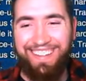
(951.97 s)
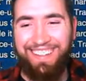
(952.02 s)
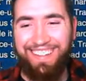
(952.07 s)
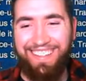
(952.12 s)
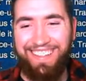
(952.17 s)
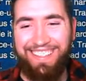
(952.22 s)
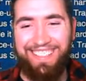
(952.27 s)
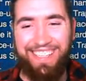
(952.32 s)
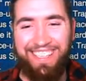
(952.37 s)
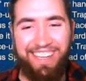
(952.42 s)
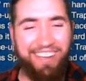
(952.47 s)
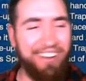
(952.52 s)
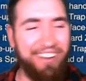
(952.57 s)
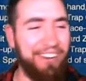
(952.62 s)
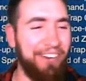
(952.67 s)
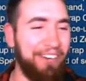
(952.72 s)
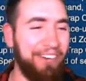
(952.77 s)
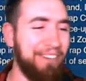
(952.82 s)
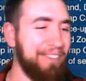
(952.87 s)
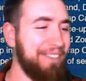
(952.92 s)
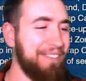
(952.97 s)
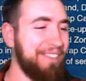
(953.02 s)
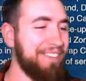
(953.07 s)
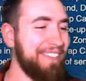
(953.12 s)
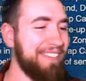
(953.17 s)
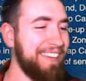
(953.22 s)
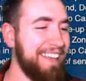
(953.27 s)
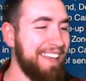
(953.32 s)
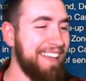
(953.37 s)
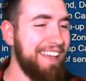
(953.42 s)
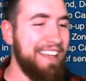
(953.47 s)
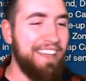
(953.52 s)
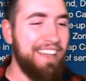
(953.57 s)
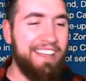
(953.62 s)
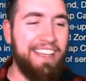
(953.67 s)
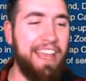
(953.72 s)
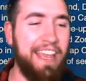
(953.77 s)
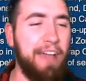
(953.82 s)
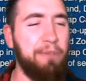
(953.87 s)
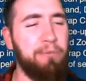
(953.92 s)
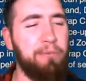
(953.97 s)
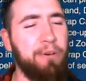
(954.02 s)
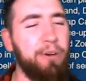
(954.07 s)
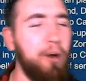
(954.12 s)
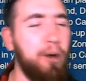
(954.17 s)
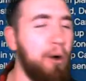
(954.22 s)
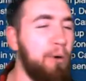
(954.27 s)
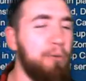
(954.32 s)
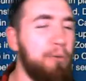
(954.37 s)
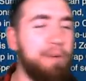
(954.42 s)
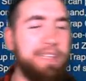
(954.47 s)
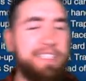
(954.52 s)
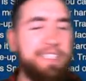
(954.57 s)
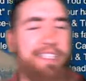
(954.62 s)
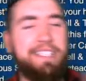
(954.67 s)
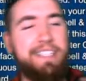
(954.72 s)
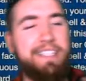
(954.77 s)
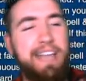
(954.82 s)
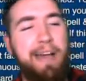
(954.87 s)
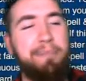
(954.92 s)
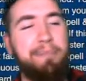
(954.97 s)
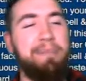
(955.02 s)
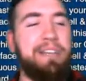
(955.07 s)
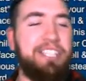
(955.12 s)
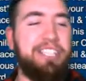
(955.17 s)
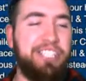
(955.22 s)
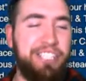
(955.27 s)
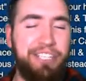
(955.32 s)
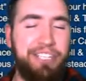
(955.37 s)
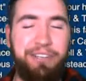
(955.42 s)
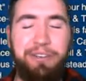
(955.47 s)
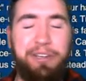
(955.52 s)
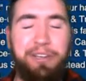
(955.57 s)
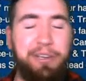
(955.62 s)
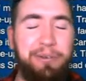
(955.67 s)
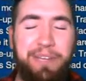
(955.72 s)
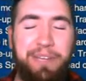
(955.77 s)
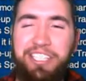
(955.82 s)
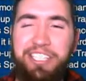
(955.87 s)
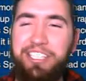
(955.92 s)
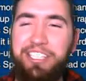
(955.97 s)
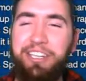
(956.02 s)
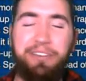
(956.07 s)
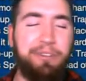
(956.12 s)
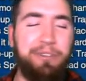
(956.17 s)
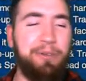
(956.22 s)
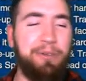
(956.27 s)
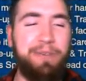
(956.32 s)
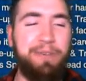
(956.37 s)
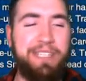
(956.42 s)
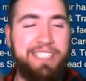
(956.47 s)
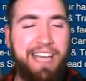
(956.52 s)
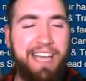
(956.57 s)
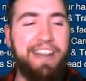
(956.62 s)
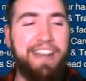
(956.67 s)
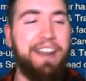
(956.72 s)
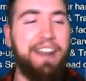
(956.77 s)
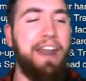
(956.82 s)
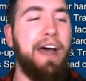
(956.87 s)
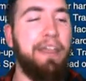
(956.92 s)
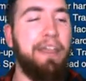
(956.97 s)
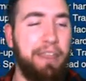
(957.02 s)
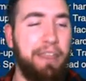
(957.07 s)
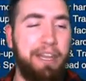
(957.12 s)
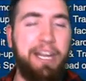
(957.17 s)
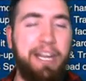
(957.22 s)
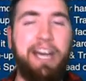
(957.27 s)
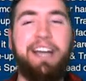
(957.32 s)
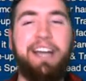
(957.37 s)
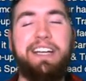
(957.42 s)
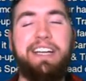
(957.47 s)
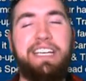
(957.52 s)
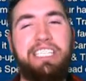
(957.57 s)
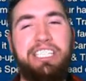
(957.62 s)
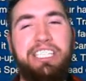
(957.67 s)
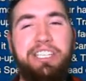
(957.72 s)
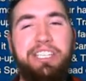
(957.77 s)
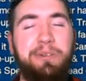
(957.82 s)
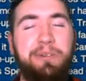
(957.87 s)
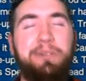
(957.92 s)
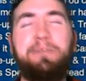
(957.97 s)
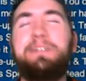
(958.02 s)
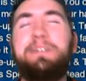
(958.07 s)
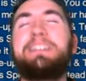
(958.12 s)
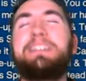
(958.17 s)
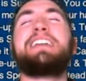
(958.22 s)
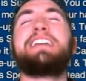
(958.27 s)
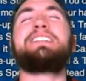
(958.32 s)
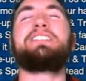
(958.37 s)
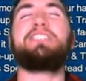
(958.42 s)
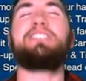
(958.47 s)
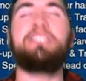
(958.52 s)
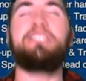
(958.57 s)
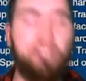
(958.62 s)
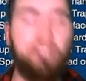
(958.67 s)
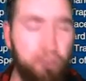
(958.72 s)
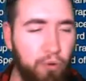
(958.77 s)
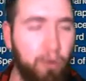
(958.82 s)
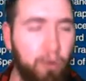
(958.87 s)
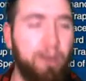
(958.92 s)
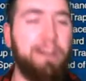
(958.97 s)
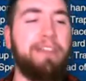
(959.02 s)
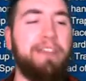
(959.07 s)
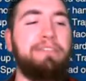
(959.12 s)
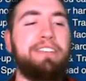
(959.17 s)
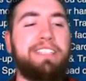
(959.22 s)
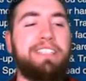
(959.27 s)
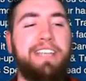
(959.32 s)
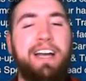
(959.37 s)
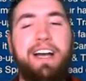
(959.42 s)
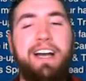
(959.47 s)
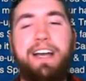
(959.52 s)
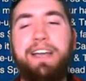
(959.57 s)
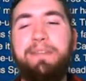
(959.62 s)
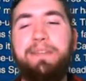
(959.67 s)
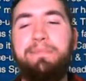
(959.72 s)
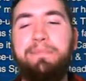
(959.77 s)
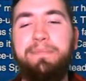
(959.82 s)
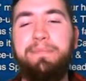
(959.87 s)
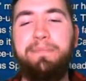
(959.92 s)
Let's go. Yeah, we're always slapping Shiranui. Shiranui's got nothing on us. Shiranui gets destroyed every time.